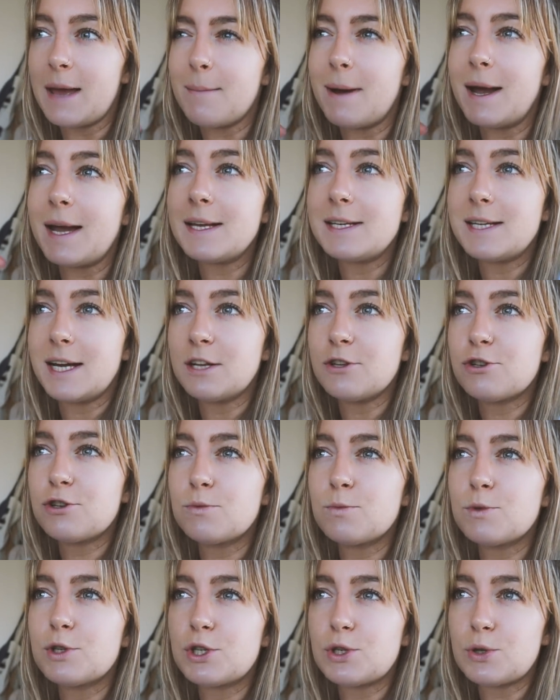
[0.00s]
My
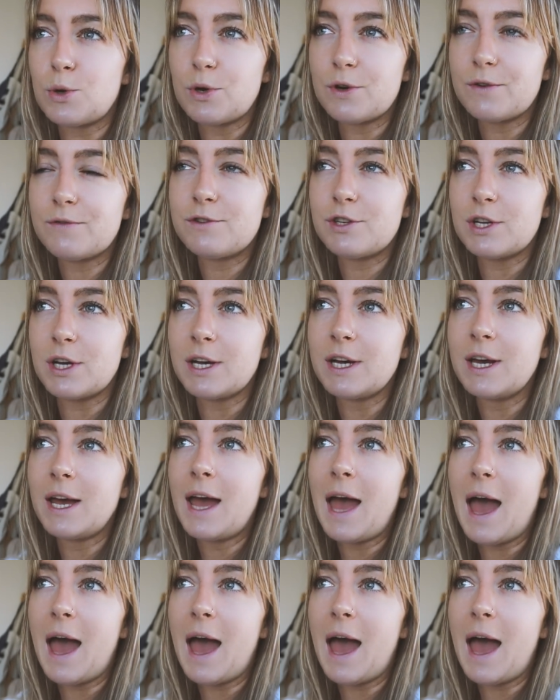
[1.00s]
intention was sort of to